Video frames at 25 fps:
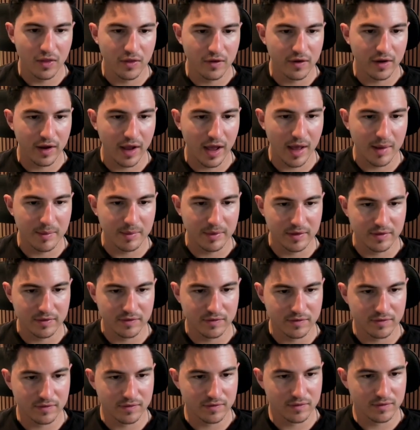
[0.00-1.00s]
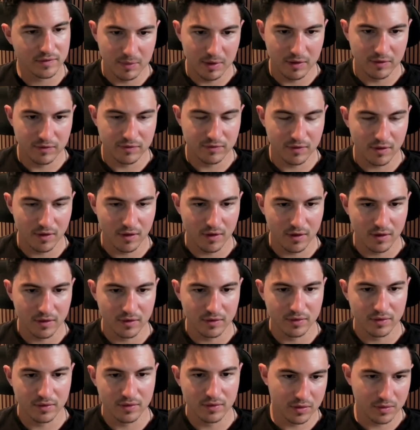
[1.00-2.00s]
other habits based
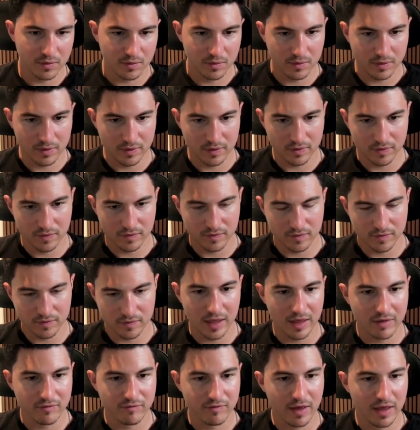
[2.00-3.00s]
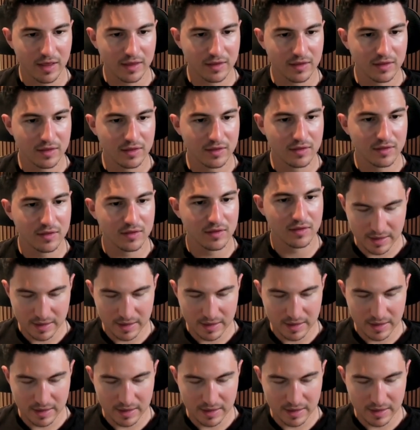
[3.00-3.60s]
on the ones I've added.